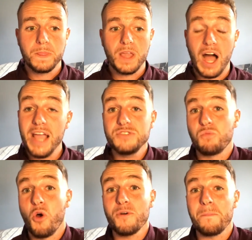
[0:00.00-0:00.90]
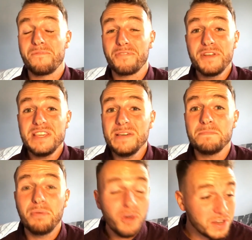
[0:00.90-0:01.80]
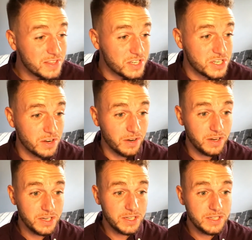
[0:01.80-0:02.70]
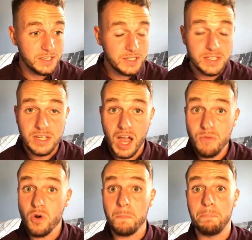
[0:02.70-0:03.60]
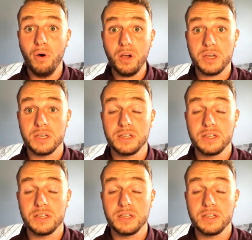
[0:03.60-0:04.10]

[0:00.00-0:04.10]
I wrote a freaking book this year. I wrote a book.